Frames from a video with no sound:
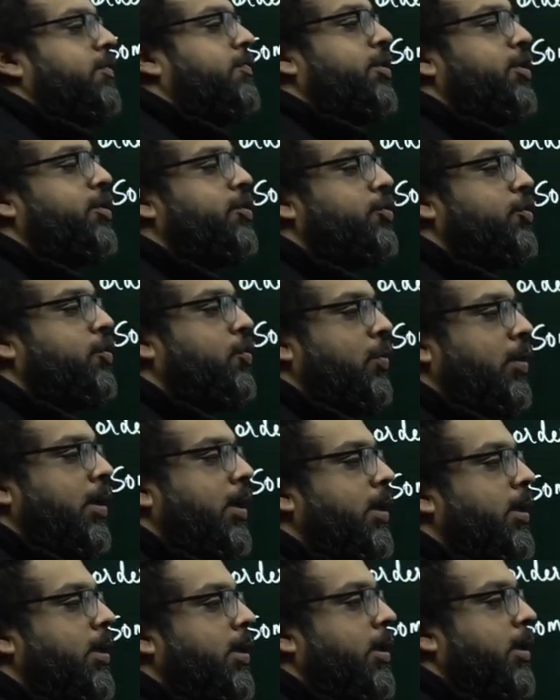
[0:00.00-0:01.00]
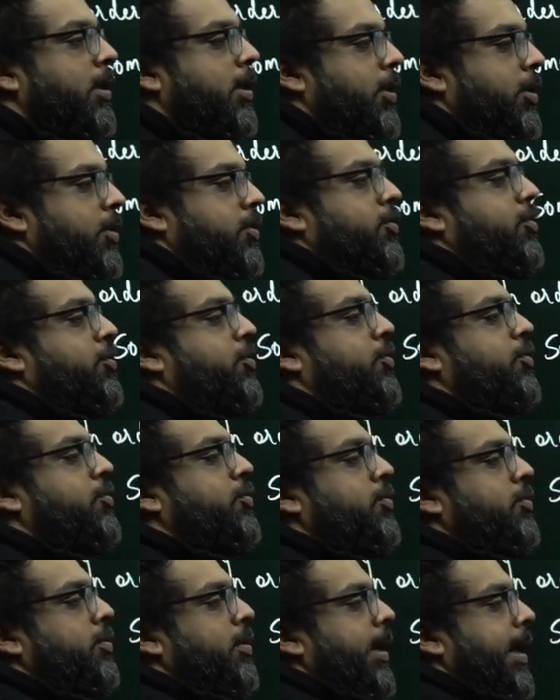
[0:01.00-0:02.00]
this rule
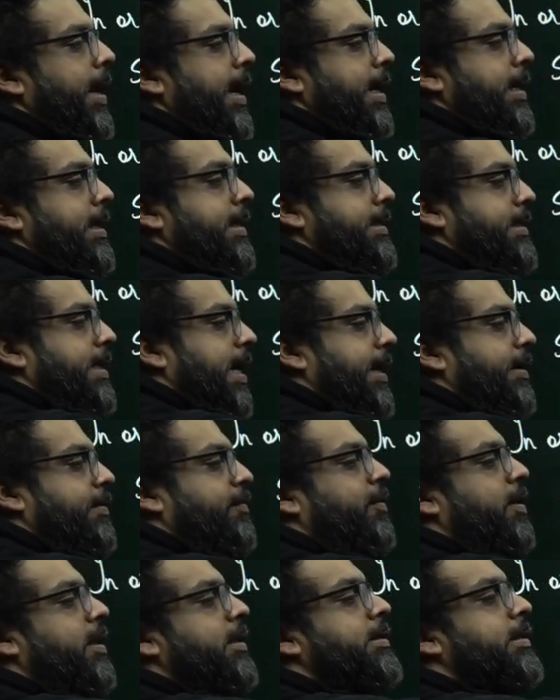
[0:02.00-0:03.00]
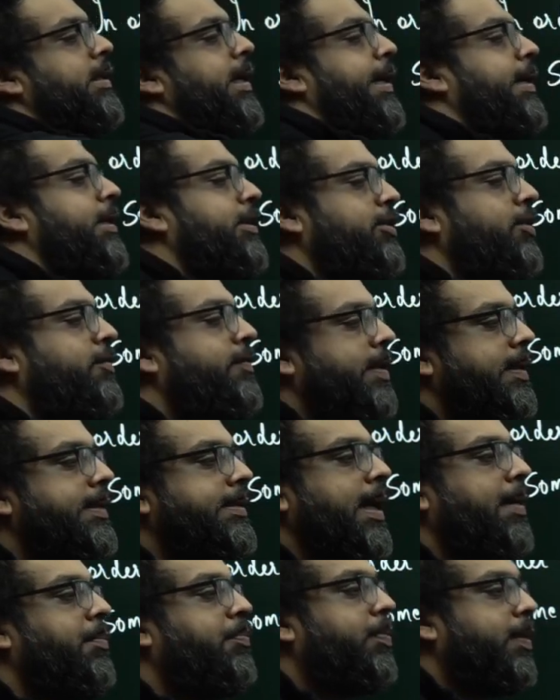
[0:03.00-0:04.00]
through a diverse range of
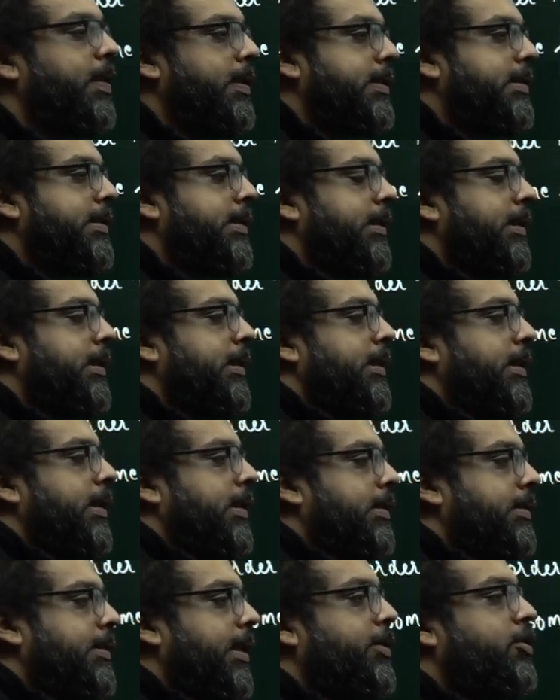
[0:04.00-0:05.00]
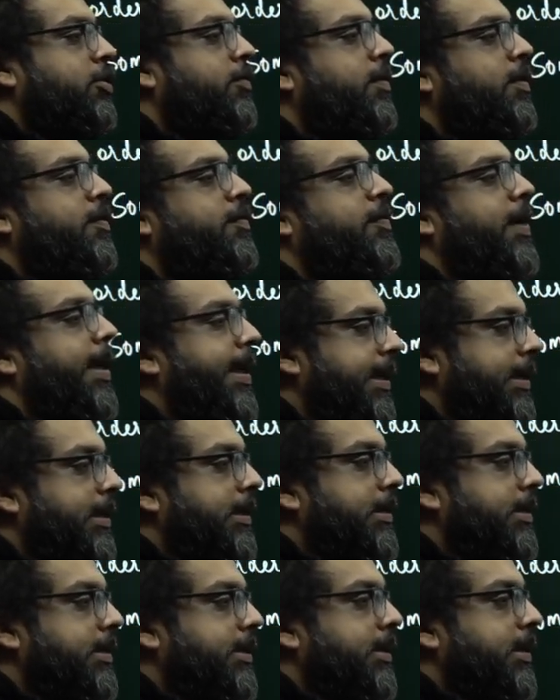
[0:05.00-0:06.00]
examples that you will find
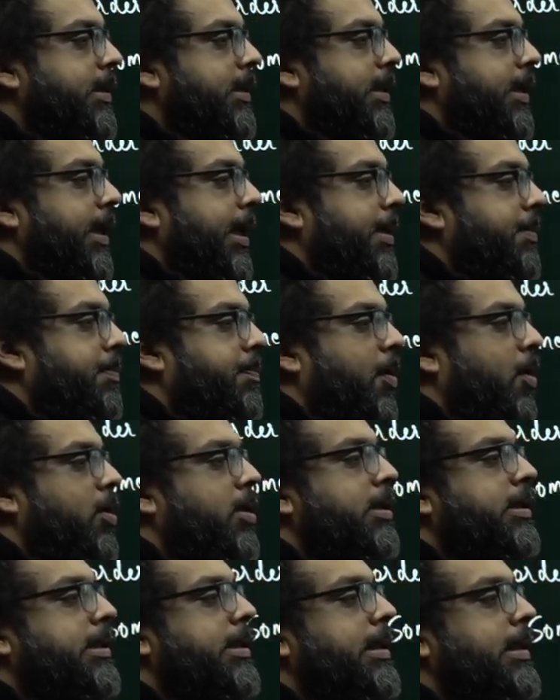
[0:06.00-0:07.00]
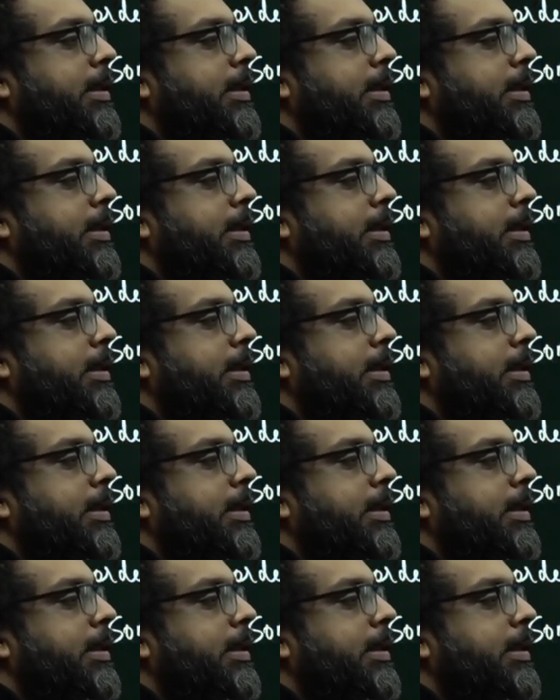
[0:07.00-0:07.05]
in polity, in